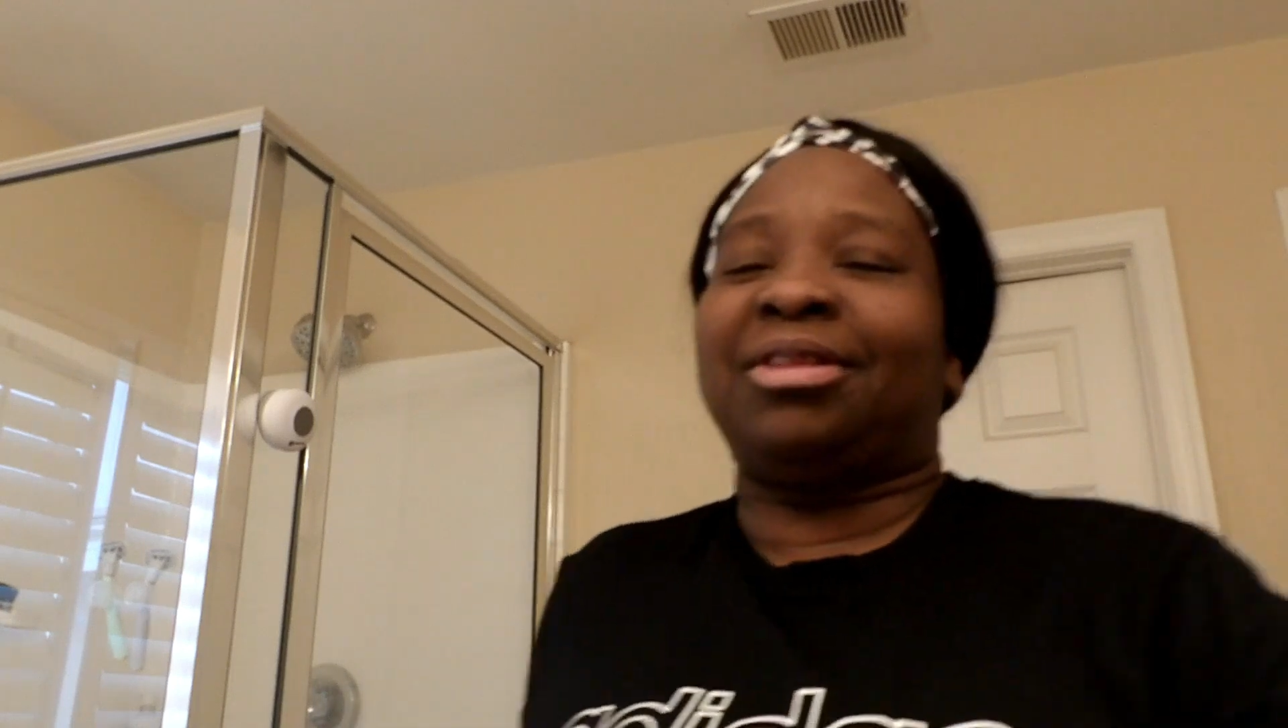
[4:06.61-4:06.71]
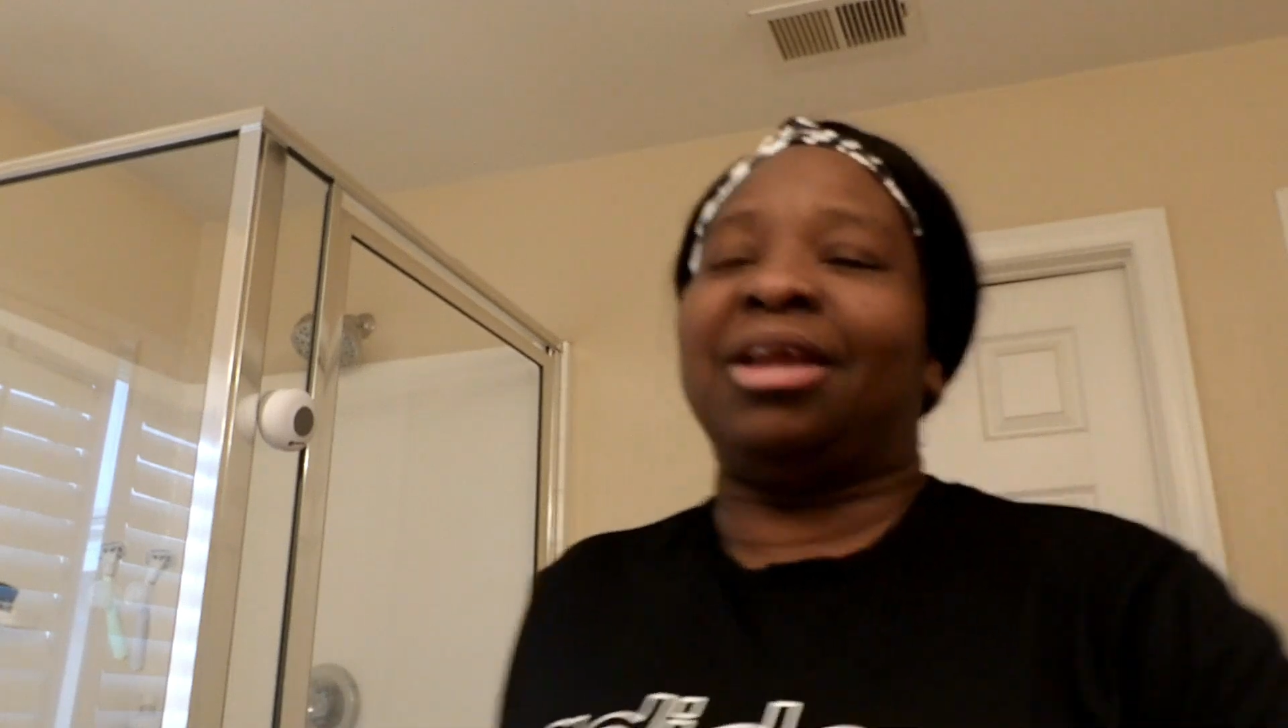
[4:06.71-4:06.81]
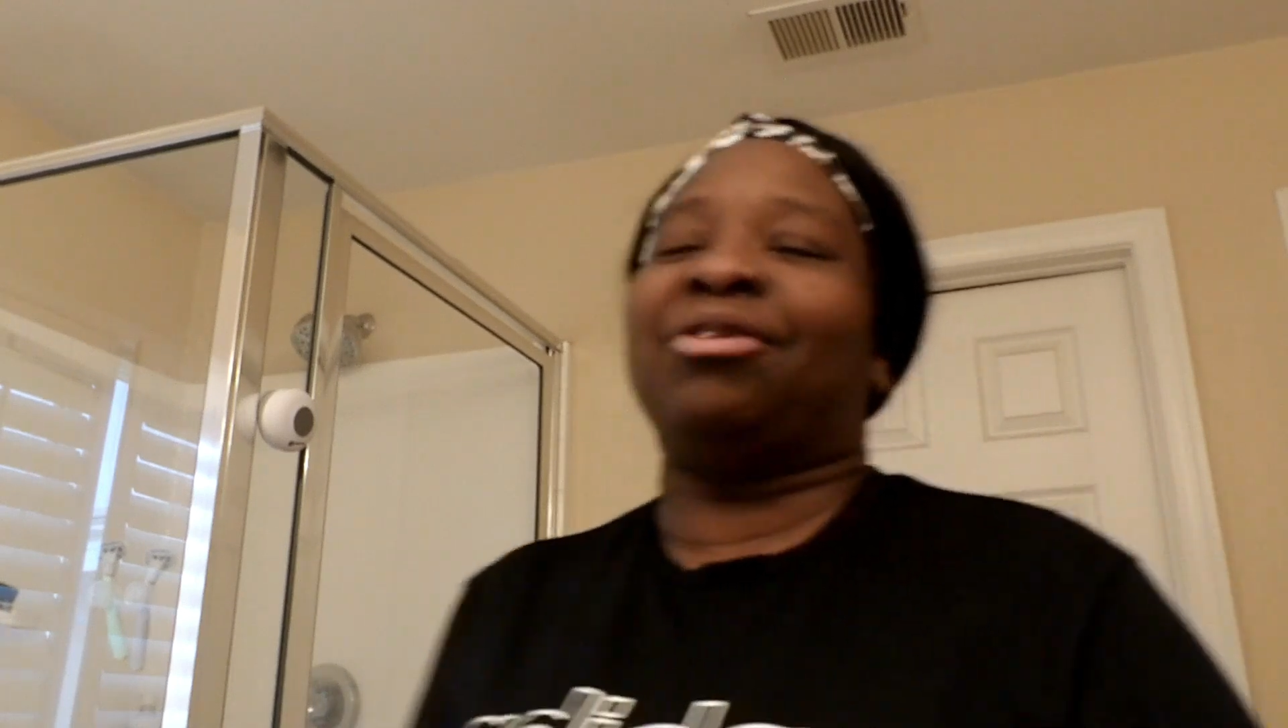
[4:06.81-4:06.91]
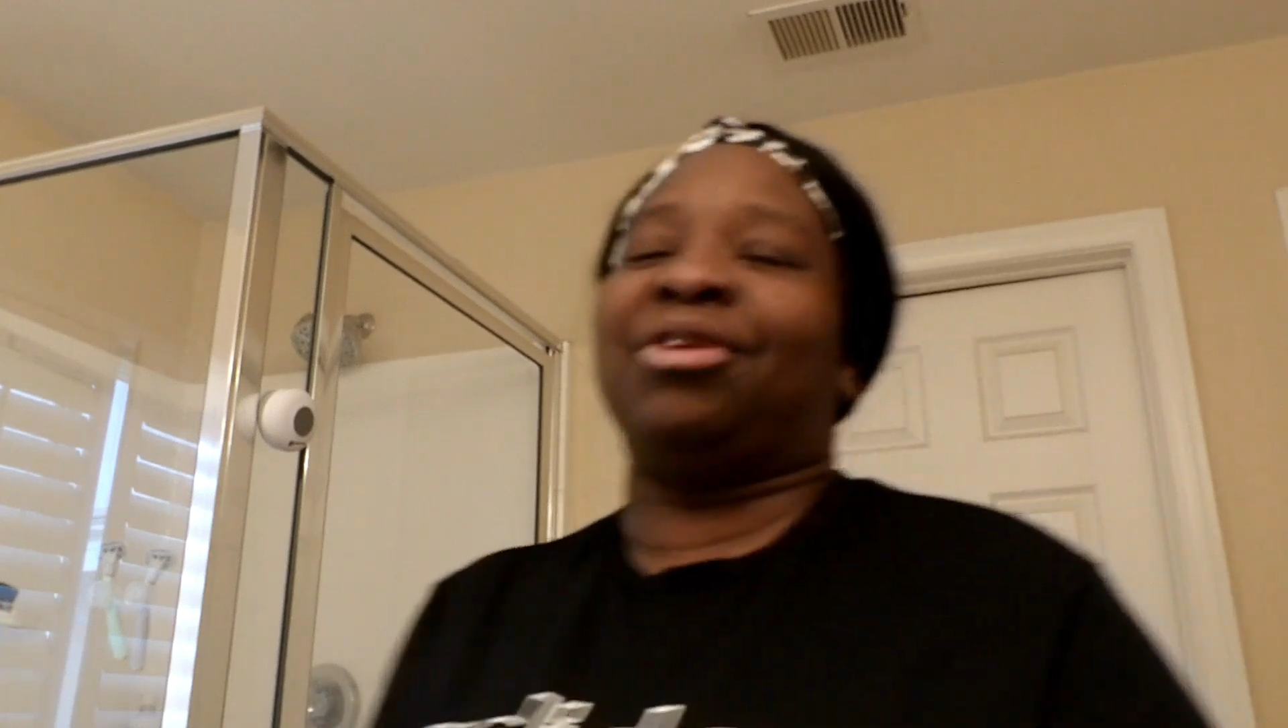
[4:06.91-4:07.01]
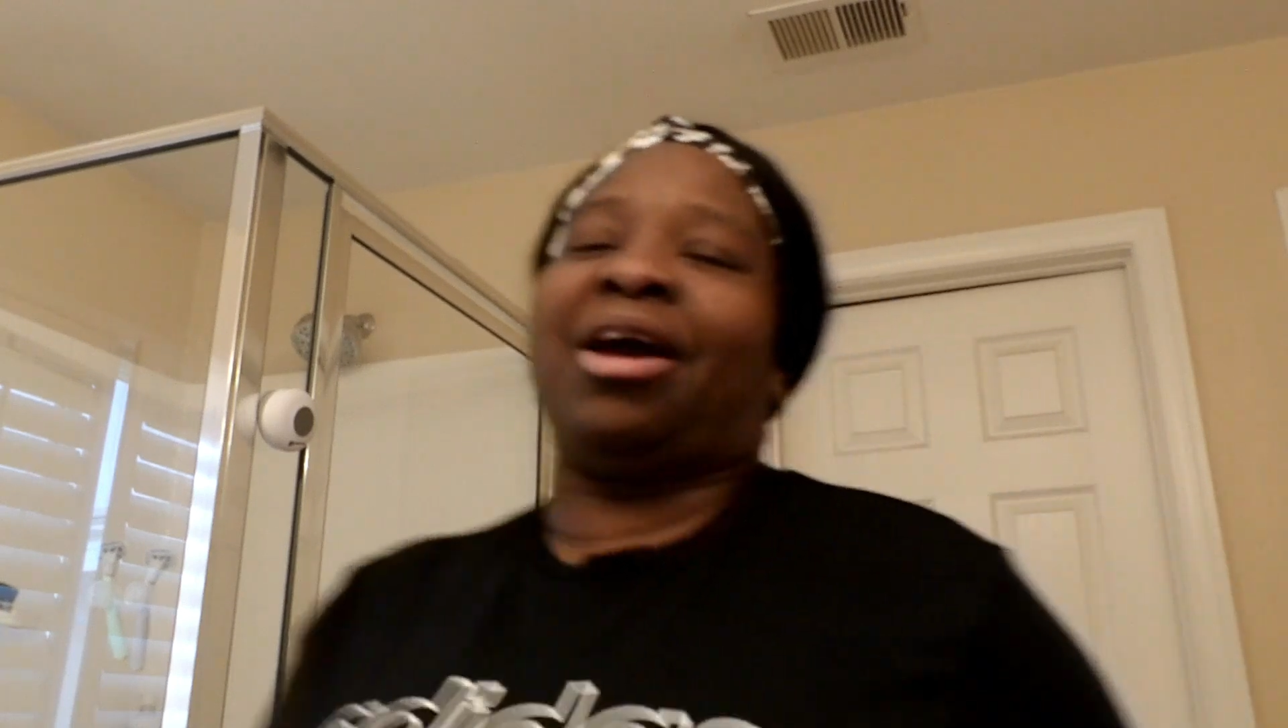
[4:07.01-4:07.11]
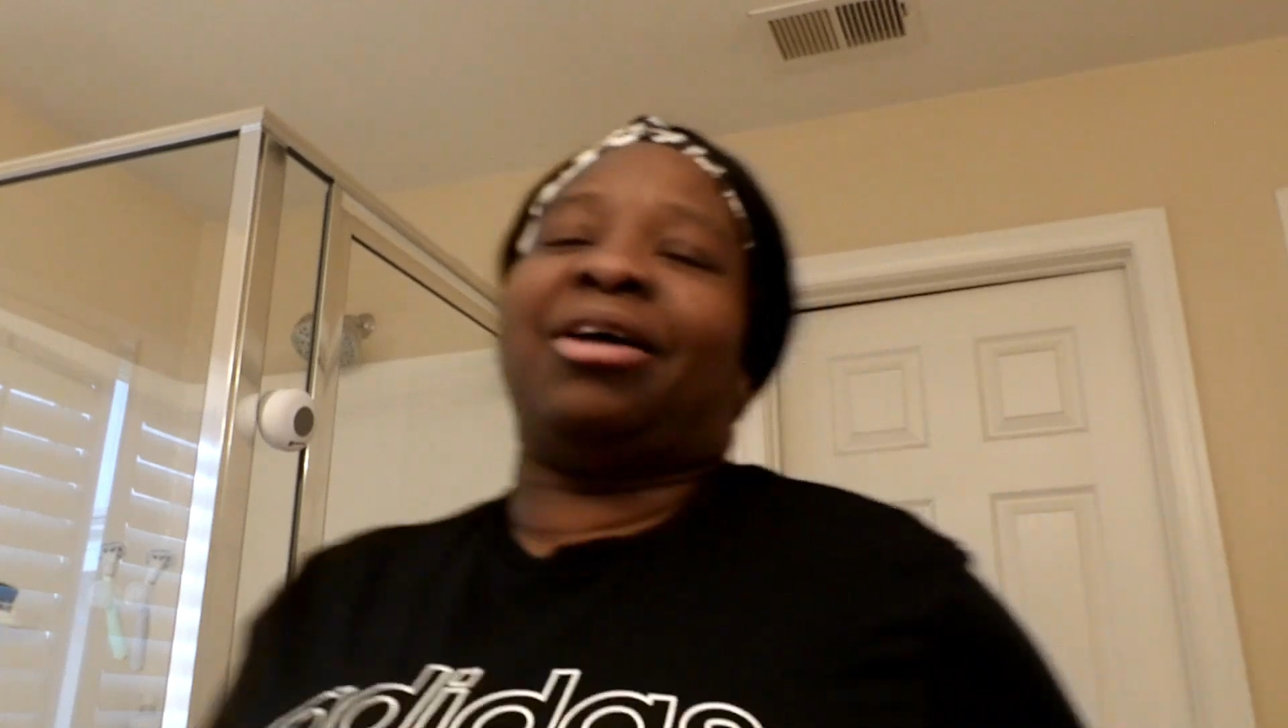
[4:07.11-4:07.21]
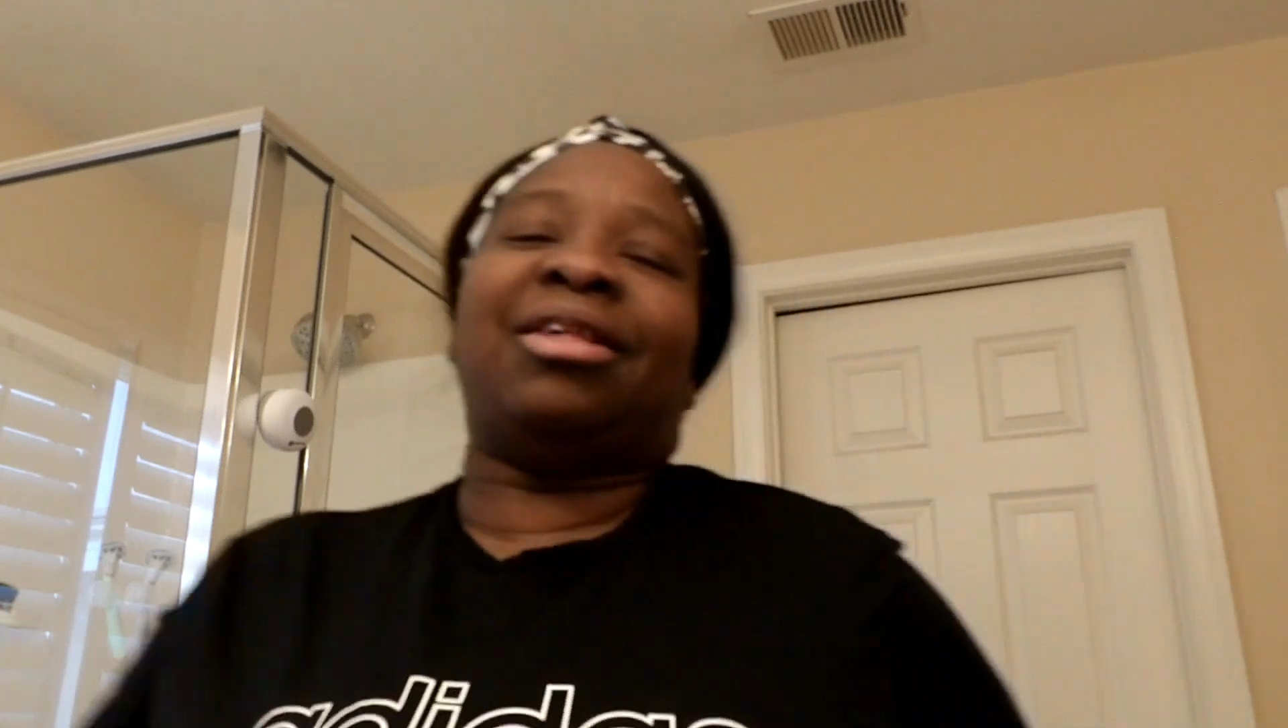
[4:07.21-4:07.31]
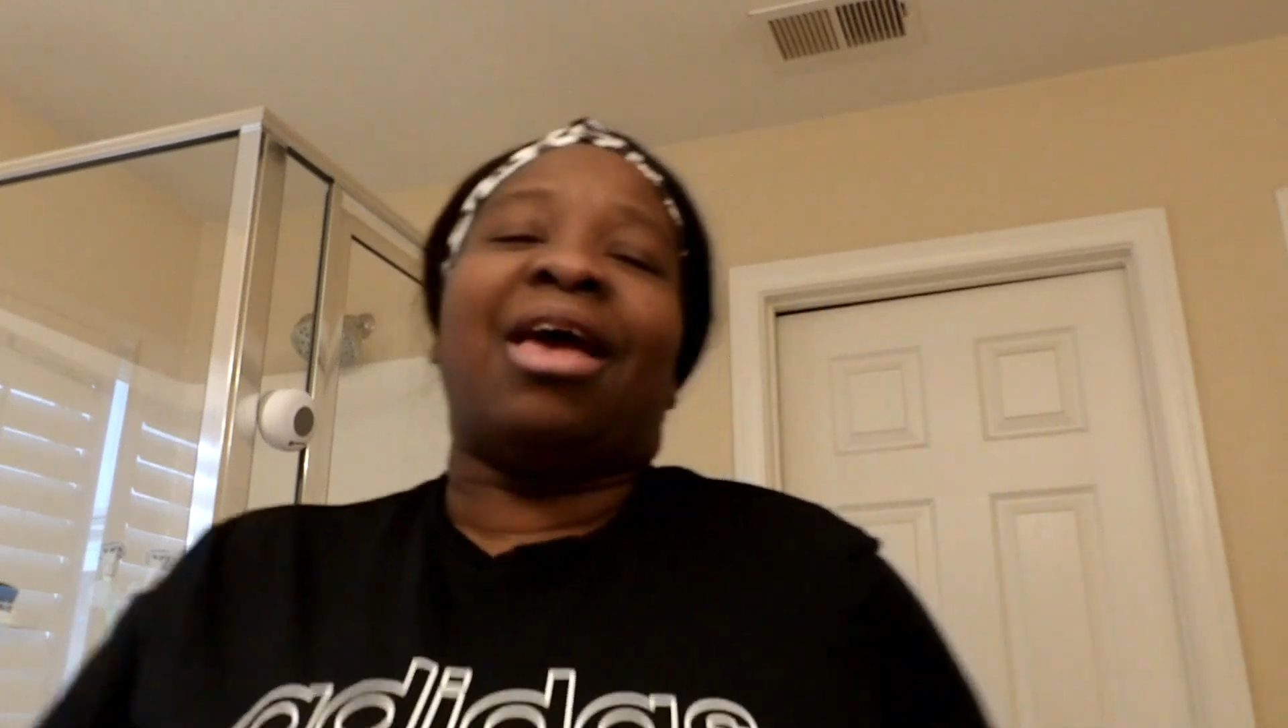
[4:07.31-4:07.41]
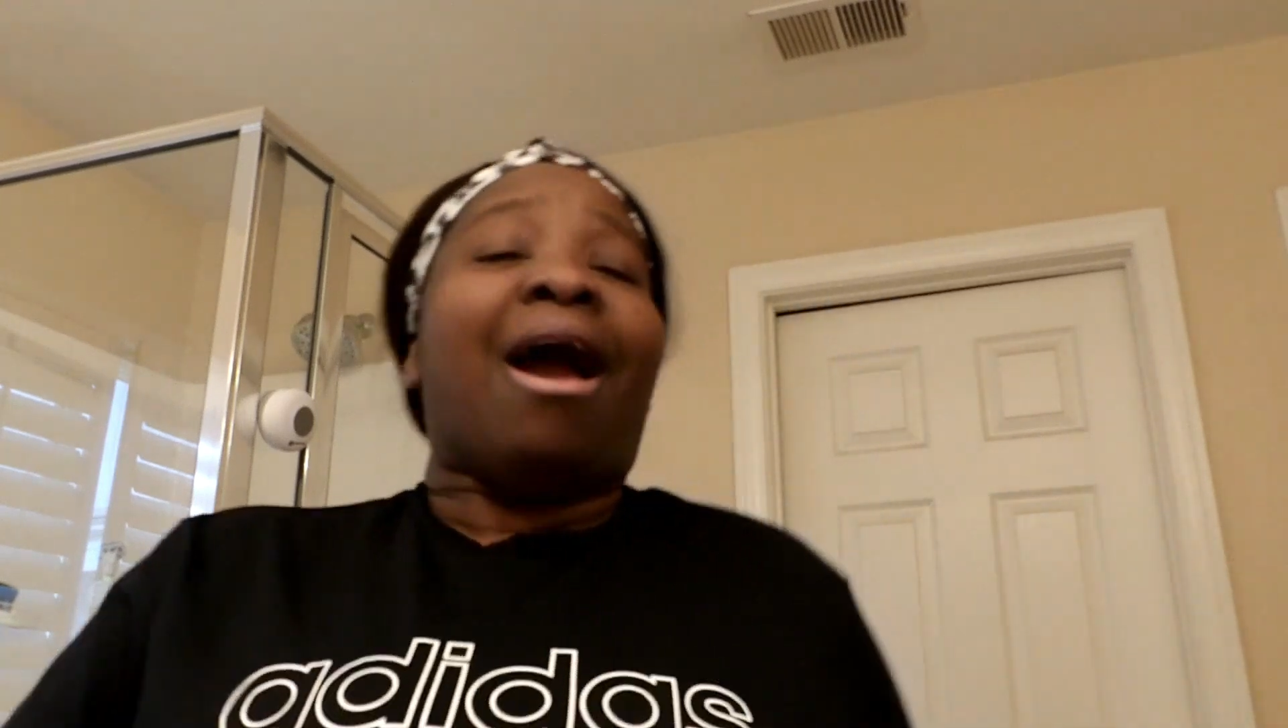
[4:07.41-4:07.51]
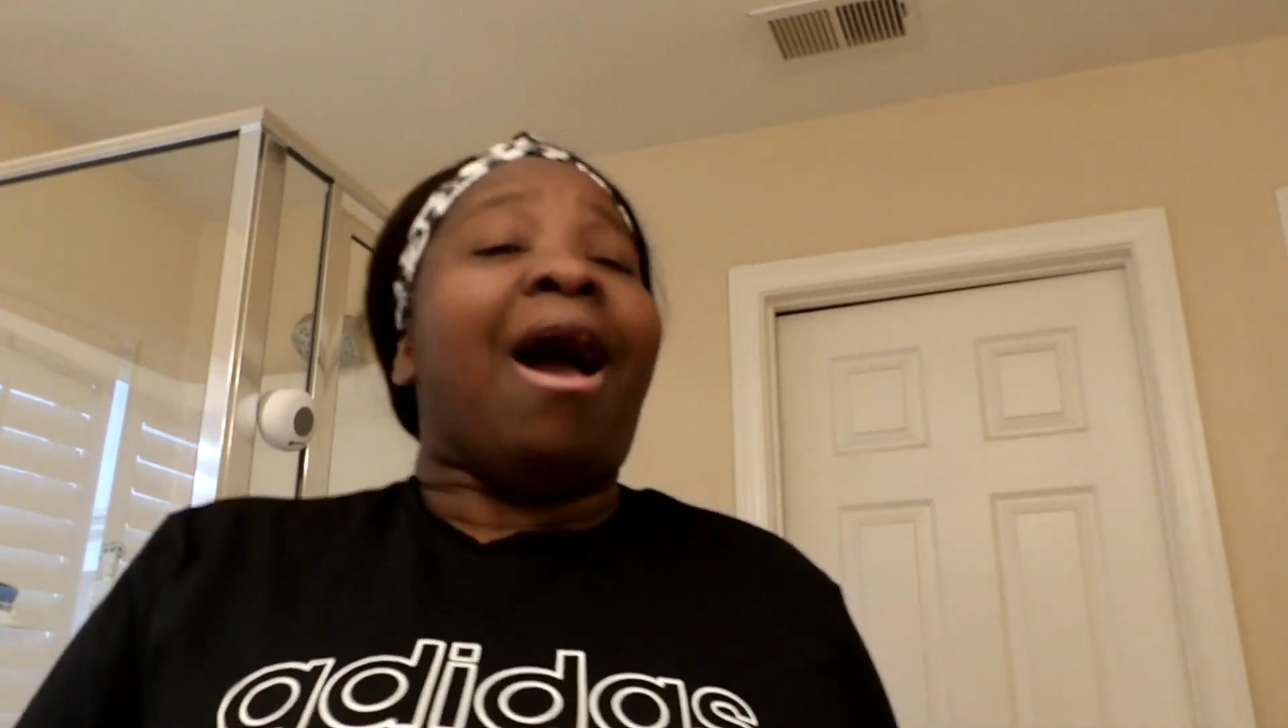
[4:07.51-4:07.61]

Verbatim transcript: down, you guys.